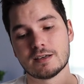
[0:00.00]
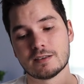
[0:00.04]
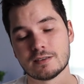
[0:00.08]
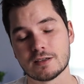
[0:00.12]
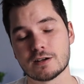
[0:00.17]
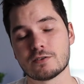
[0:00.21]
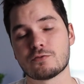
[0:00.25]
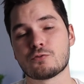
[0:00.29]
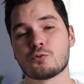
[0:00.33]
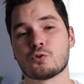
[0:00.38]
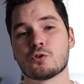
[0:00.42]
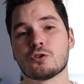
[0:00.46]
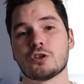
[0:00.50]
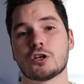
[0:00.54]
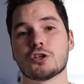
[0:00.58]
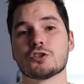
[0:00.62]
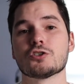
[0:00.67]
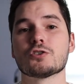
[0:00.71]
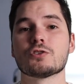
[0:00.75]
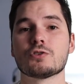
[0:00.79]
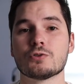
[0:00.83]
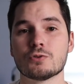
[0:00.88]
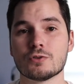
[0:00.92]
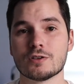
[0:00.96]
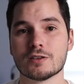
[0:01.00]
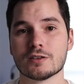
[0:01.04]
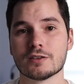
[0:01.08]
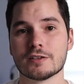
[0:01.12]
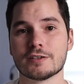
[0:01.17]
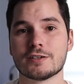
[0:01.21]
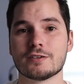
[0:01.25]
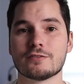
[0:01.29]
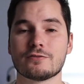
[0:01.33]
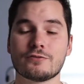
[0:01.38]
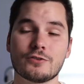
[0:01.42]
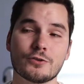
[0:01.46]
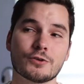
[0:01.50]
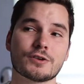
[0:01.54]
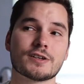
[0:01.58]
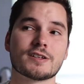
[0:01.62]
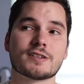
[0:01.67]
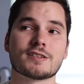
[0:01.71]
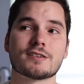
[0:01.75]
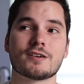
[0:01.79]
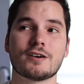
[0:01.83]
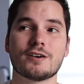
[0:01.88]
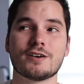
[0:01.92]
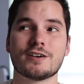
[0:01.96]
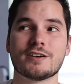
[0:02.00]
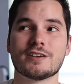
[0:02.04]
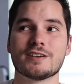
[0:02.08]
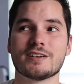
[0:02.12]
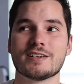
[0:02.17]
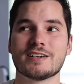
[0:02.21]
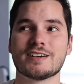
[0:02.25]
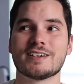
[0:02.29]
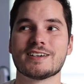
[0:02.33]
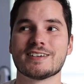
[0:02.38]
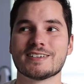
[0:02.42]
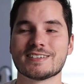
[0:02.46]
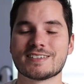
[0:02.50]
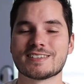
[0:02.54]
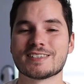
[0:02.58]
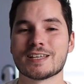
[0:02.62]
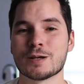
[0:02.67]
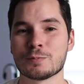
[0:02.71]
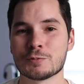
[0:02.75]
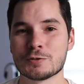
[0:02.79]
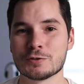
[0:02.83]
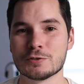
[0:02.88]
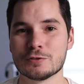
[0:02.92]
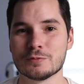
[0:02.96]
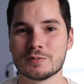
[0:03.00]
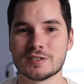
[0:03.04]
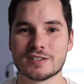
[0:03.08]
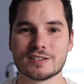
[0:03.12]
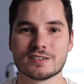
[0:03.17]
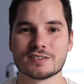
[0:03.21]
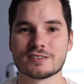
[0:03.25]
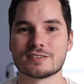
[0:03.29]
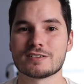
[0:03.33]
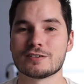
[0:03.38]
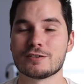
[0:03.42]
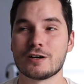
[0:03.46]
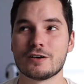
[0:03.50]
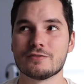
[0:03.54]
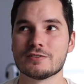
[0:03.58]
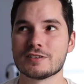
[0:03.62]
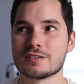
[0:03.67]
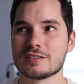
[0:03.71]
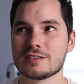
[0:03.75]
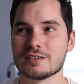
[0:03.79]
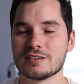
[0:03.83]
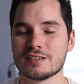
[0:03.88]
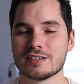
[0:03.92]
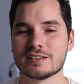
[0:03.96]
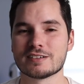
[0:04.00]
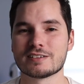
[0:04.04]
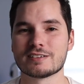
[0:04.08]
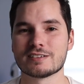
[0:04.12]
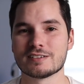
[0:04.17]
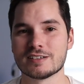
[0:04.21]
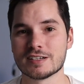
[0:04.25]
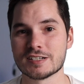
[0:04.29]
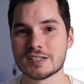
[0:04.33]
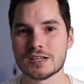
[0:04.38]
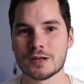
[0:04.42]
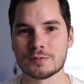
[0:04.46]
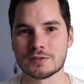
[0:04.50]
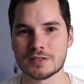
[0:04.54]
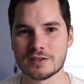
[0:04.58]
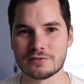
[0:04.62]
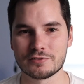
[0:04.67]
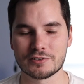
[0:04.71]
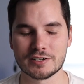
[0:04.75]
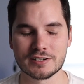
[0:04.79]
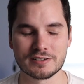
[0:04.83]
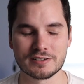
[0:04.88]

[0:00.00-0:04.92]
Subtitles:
therefore, longitudinally, focus on step 2 because obviously, like, exams never